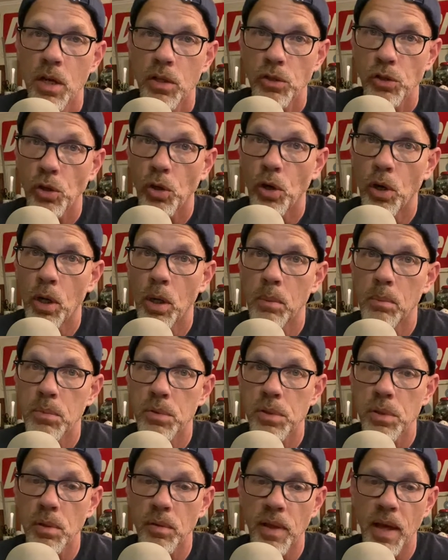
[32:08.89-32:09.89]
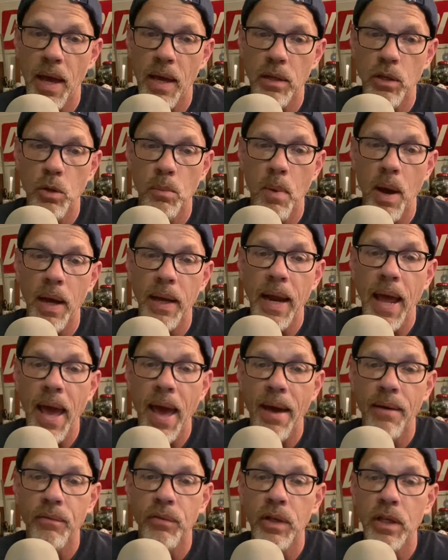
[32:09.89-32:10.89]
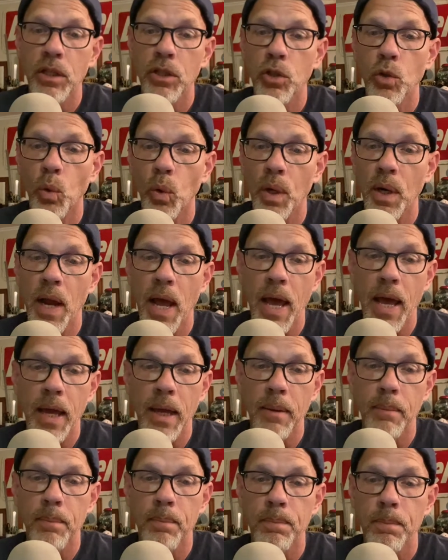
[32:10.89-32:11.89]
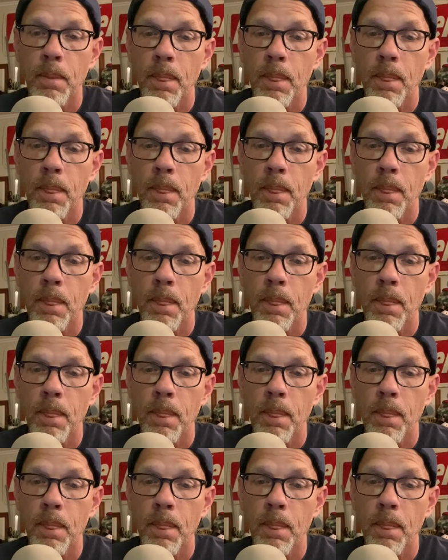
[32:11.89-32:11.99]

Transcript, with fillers: terms that you might have in your name.